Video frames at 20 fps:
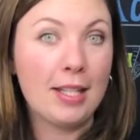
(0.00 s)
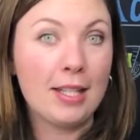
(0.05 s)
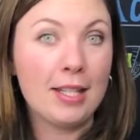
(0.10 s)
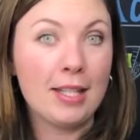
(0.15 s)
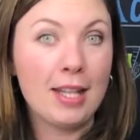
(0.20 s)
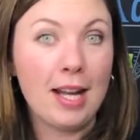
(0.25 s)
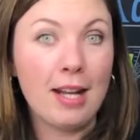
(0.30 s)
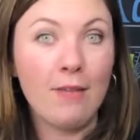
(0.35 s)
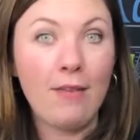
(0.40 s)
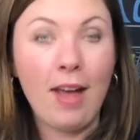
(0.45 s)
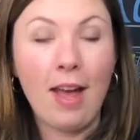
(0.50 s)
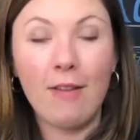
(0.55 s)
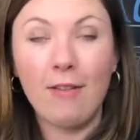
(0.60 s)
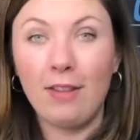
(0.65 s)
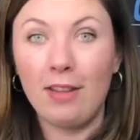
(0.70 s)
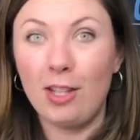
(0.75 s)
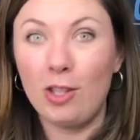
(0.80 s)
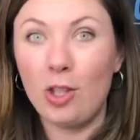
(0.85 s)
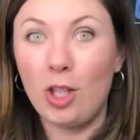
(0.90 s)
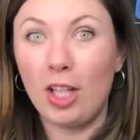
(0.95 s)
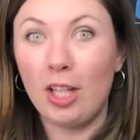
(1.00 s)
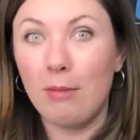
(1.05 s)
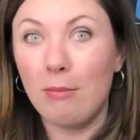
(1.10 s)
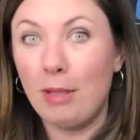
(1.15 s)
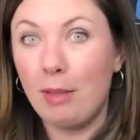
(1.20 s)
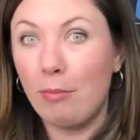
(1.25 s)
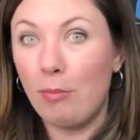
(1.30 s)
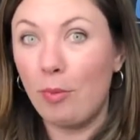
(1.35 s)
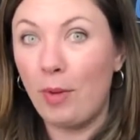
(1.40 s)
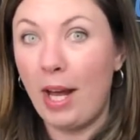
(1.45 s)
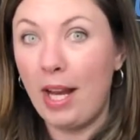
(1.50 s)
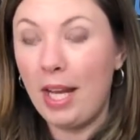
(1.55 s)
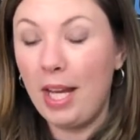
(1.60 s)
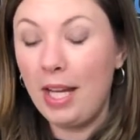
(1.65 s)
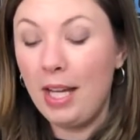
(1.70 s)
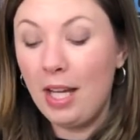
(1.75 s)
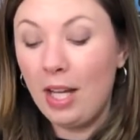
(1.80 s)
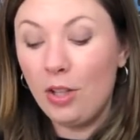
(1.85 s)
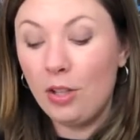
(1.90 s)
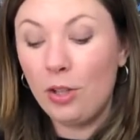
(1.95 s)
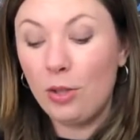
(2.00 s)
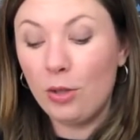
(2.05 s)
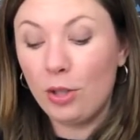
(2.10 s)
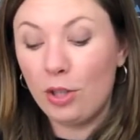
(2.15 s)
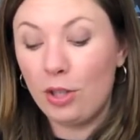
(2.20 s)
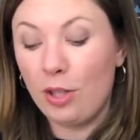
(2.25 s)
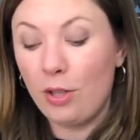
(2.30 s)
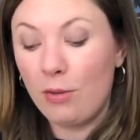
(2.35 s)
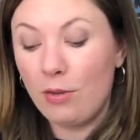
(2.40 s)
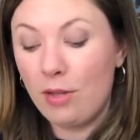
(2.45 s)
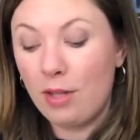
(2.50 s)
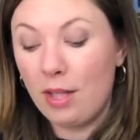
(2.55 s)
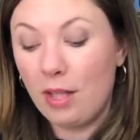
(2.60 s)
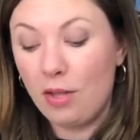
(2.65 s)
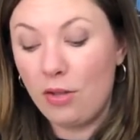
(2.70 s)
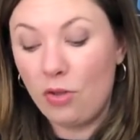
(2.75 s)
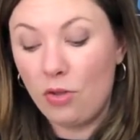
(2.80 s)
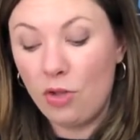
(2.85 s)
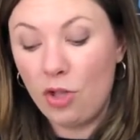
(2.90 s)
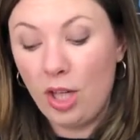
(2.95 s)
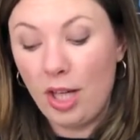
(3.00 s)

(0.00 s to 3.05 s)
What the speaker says: Instead of having the chicken be breaded, you can use this